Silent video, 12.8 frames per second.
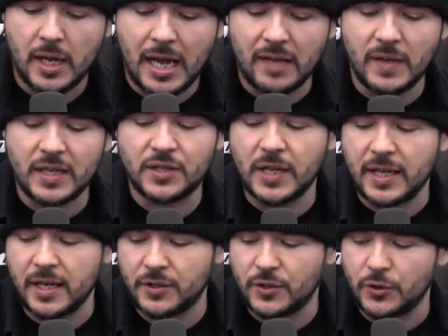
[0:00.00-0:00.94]
And they
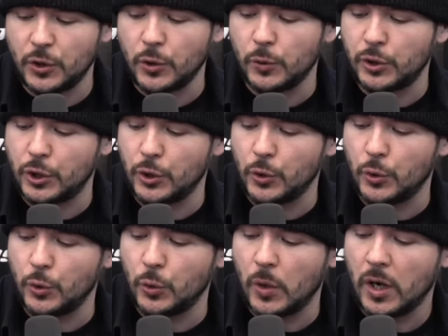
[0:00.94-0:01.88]
say it's due
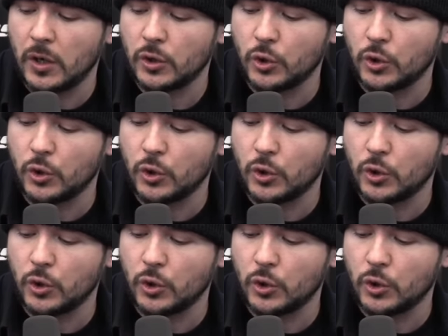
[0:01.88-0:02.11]
to